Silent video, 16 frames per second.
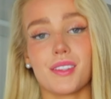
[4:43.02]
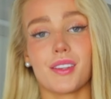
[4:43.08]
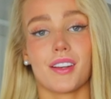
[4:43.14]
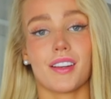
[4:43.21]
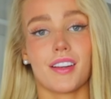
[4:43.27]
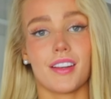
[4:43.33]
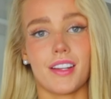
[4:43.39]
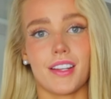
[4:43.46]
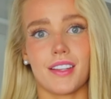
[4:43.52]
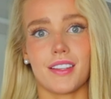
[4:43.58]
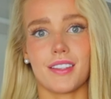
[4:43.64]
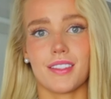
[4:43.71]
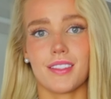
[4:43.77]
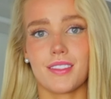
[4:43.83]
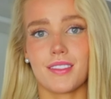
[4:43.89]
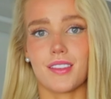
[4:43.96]
skirt
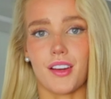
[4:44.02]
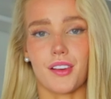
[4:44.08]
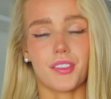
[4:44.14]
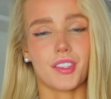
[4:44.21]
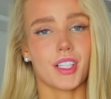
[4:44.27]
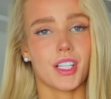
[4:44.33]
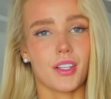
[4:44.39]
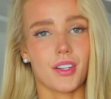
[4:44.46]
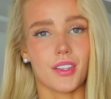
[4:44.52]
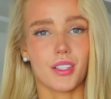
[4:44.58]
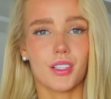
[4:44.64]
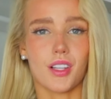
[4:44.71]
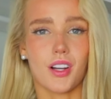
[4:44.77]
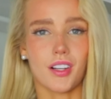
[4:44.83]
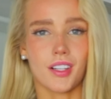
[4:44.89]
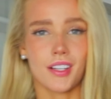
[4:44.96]
is definitely on the
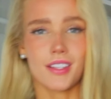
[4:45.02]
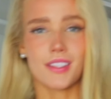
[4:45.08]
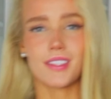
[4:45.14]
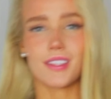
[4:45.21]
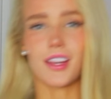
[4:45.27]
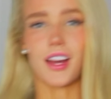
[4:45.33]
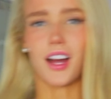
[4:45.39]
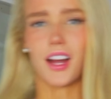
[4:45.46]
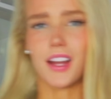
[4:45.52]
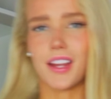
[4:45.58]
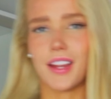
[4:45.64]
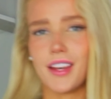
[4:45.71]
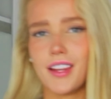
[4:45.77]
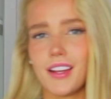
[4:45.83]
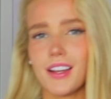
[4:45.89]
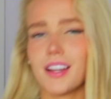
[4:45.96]
longer
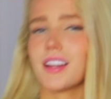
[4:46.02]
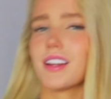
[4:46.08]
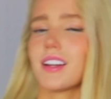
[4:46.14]
side.